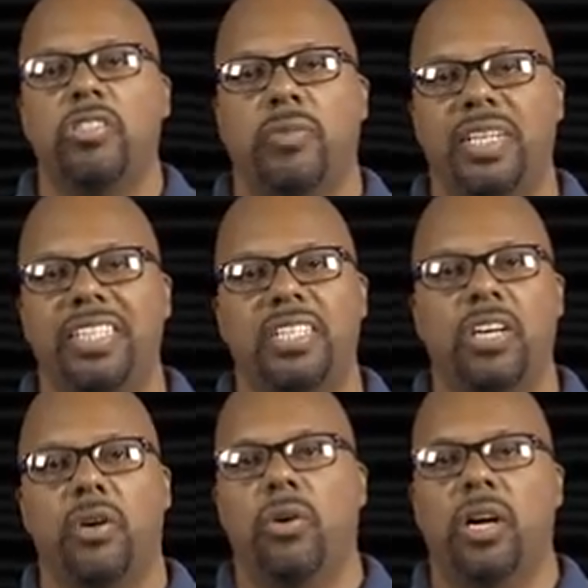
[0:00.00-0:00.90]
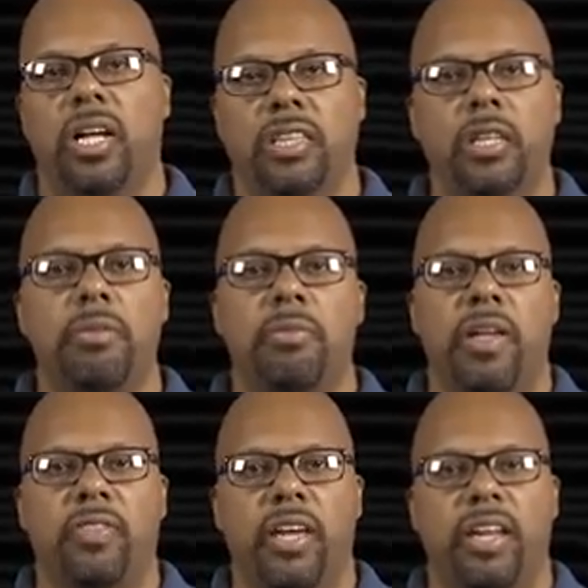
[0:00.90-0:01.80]
So we need to know a little bit
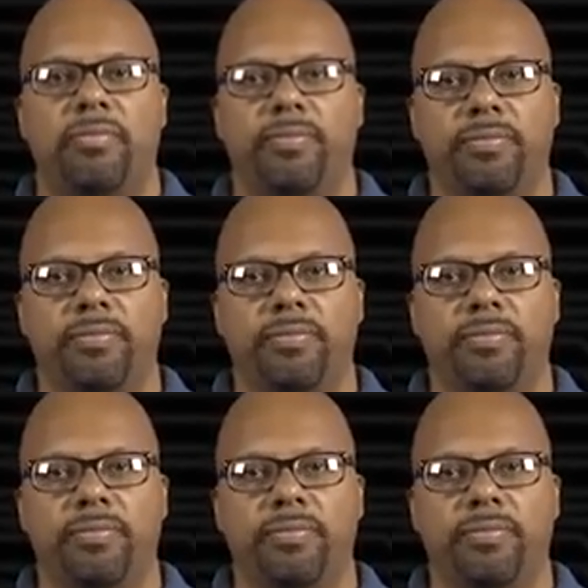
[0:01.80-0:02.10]
about that.